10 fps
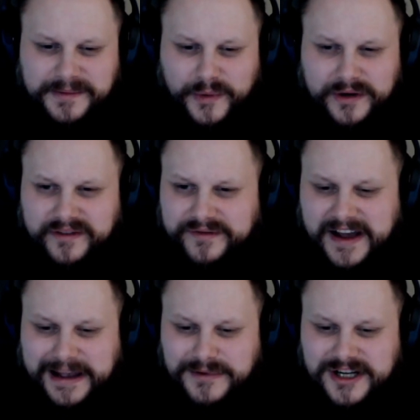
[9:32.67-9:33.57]
more of a
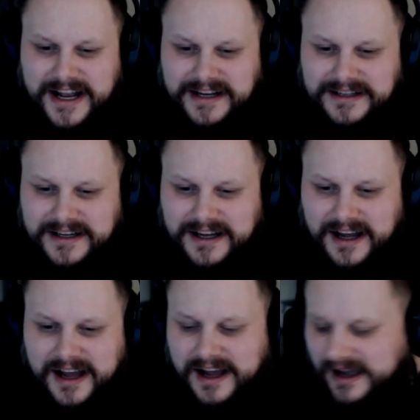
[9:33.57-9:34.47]
vibe track.
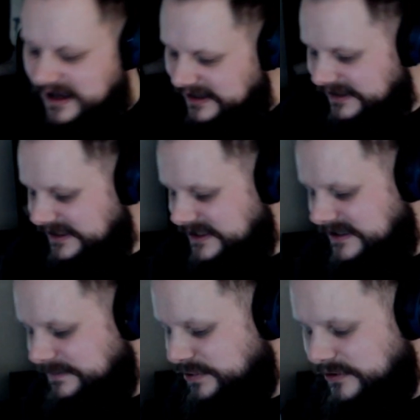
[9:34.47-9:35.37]

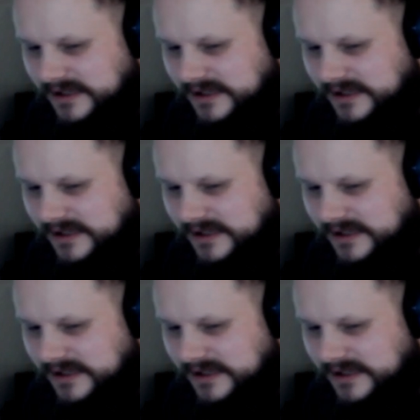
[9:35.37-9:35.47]
Let's pull